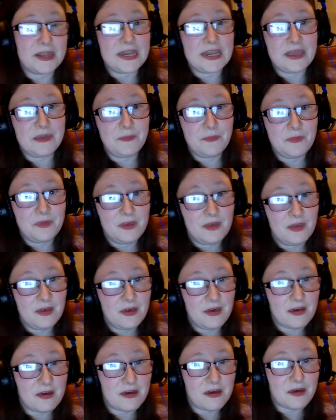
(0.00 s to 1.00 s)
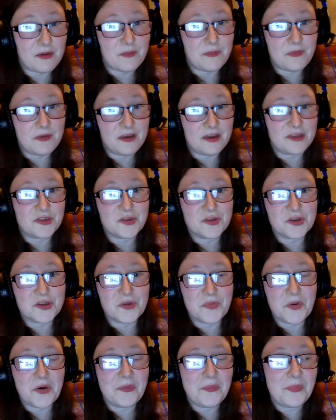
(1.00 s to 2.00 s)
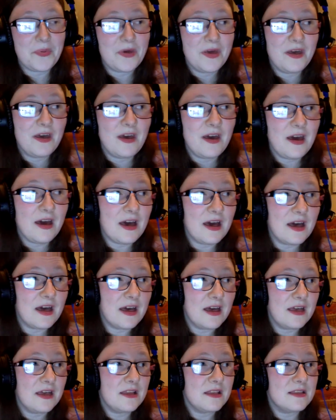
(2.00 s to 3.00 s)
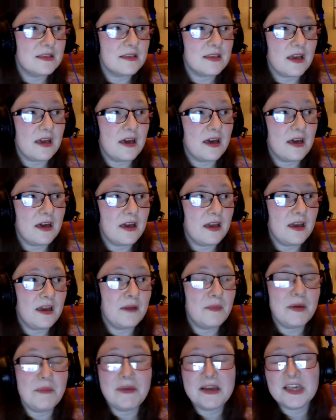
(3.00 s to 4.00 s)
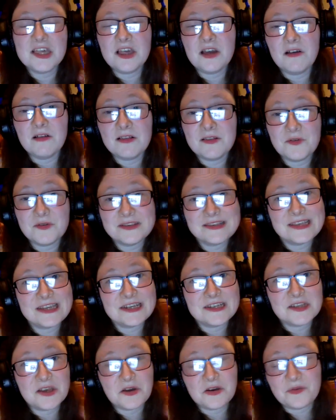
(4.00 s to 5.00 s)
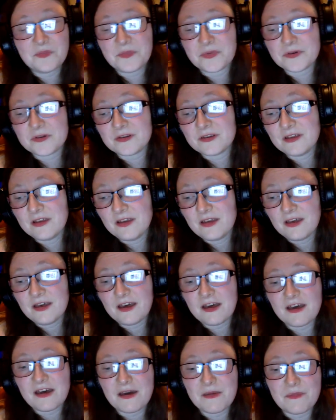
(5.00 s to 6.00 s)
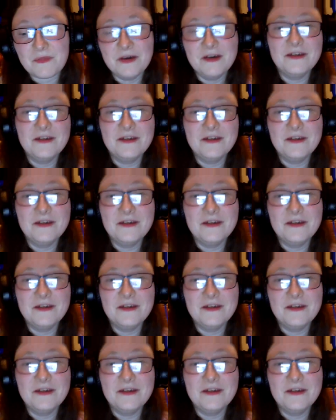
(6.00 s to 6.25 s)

my name, um, I should come up. And I am, I'm actually also on TikTok, but um,